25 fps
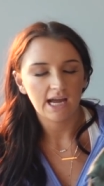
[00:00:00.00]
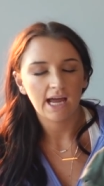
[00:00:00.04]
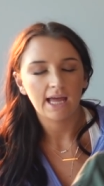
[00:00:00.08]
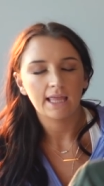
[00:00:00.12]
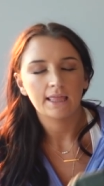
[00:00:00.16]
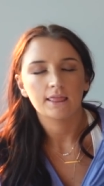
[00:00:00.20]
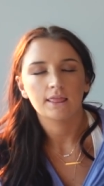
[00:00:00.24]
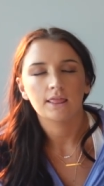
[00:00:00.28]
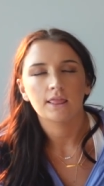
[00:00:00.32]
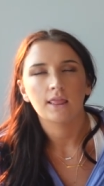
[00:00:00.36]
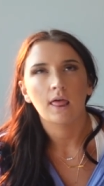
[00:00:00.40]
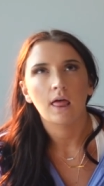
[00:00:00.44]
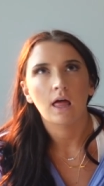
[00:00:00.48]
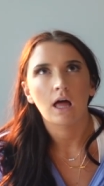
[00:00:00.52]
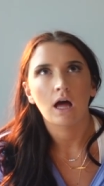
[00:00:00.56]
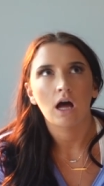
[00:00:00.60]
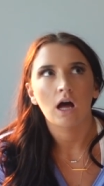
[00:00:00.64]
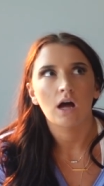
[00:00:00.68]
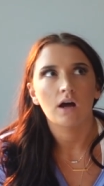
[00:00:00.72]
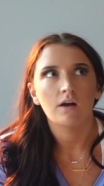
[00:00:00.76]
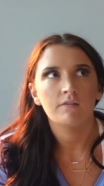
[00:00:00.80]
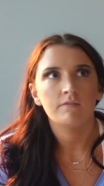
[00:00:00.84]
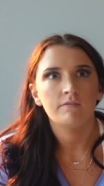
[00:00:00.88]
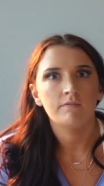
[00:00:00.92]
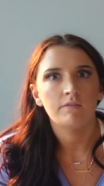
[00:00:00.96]
I
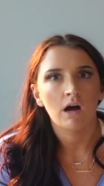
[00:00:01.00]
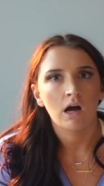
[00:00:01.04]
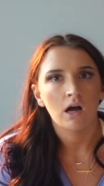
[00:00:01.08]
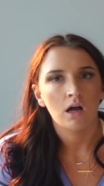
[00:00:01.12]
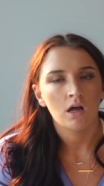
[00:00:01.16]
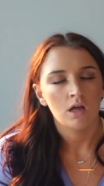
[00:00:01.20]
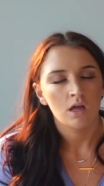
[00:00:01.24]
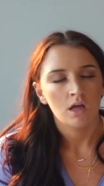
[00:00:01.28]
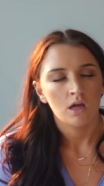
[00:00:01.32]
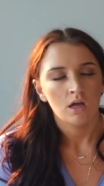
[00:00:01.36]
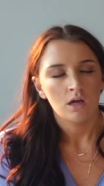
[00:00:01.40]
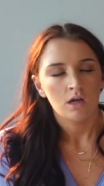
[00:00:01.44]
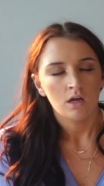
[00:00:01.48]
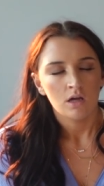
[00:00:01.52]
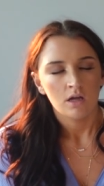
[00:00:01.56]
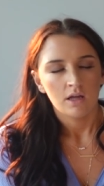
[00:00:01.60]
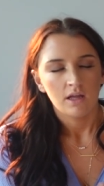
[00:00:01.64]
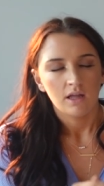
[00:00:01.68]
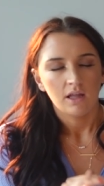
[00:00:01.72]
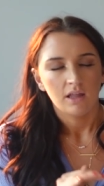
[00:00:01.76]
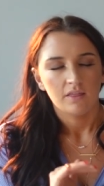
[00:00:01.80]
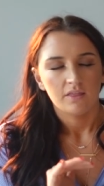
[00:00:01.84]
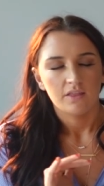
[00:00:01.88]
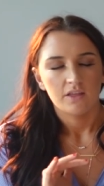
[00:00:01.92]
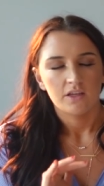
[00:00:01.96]
love
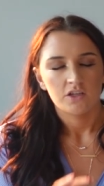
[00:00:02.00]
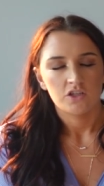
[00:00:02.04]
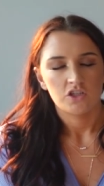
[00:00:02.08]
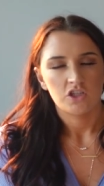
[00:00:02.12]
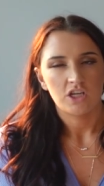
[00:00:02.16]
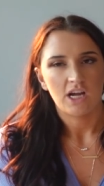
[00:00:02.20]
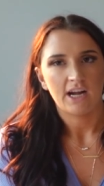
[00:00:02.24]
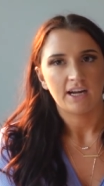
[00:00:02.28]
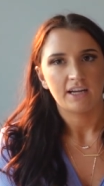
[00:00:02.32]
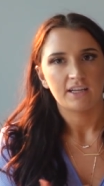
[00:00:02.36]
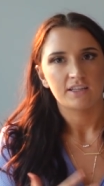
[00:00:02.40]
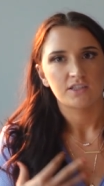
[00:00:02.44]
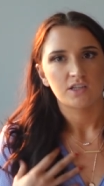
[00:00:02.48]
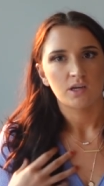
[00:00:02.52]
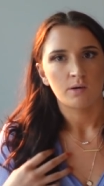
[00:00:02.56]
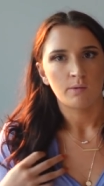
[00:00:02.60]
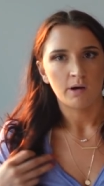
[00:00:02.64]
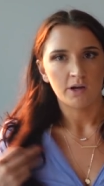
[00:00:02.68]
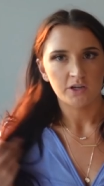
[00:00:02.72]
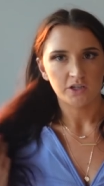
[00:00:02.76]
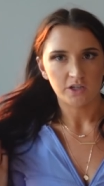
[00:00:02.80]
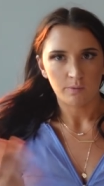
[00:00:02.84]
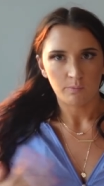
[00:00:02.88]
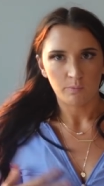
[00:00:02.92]
this jacket so much.